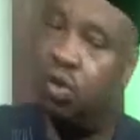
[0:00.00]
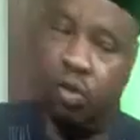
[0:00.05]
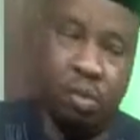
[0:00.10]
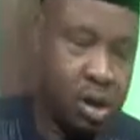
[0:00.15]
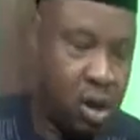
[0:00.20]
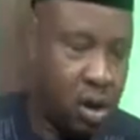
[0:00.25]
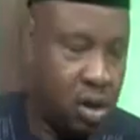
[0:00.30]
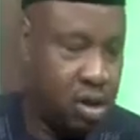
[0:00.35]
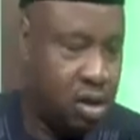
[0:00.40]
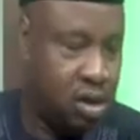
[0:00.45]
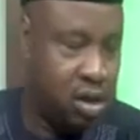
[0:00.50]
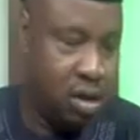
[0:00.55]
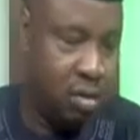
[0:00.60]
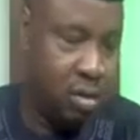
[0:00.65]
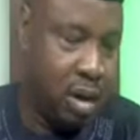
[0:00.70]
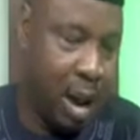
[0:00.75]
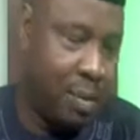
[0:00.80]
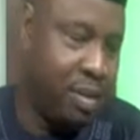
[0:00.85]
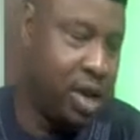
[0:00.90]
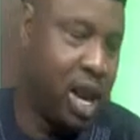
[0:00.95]
Because
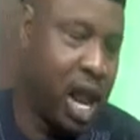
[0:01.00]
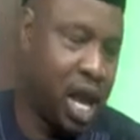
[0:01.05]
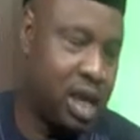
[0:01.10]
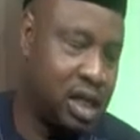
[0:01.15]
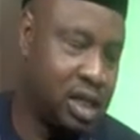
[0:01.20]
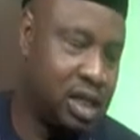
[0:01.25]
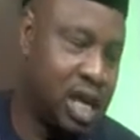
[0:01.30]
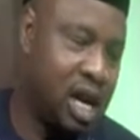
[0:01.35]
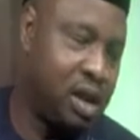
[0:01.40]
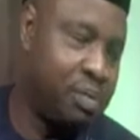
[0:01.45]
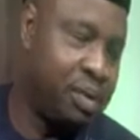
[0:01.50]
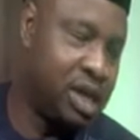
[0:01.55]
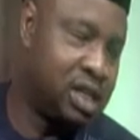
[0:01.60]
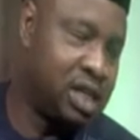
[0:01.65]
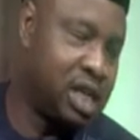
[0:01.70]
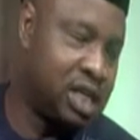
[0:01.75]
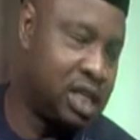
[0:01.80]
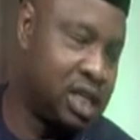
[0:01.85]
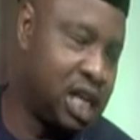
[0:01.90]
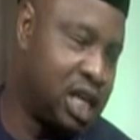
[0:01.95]
I mean, like the Senate
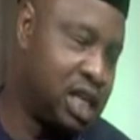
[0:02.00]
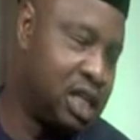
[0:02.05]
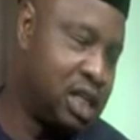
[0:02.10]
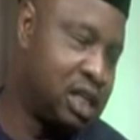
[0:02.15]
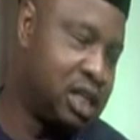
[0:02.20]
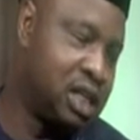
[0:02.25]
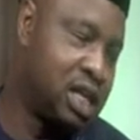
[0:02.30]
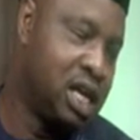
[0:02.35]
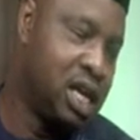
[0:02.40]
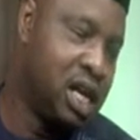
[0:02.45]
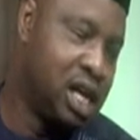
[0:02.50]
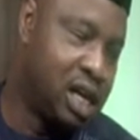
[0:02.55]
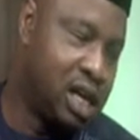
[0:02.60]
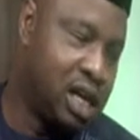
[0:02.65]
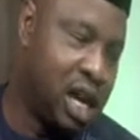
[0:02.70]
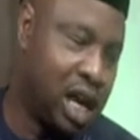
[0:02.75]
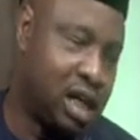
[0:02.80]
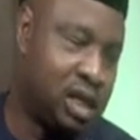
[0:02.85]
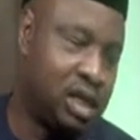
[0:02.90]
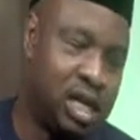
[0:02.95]
president said, is
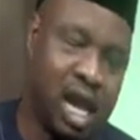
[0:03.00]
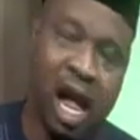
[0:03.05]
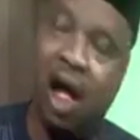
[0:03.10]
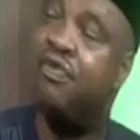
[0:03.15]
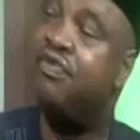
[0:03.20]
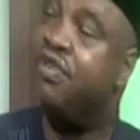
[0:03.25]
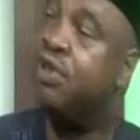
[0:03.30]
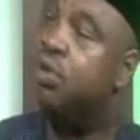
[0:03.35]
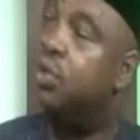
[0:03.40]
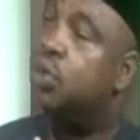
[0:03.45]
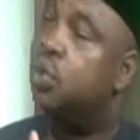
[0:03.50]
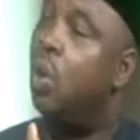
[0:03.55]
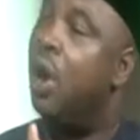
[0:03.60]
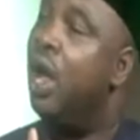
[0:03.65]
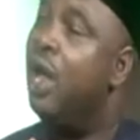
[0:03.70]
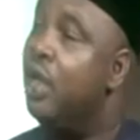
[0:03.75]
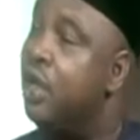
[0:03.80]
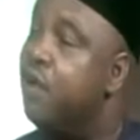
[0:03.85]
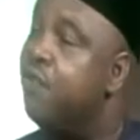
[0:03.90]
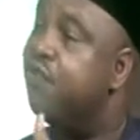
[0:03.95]
that their views
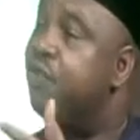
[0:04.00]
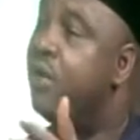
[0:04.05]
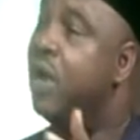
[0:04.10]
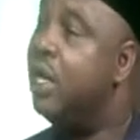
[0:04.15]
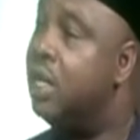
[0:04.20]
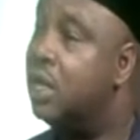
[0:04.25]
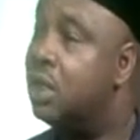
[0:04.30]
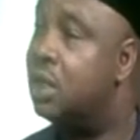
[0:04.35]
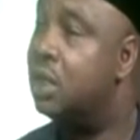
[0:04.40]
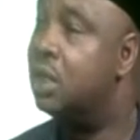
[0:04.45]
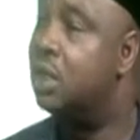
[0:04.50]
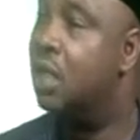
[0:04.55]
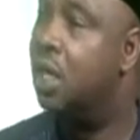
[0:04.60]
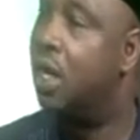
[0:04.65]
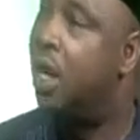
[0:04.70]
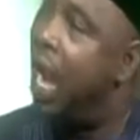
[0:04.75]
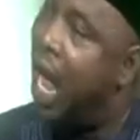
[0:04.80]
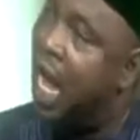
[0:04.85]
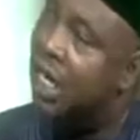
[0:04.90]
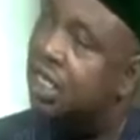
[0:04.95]
were influenced
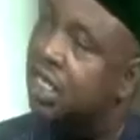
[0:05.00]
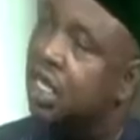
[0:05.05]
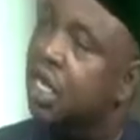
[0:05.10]
largely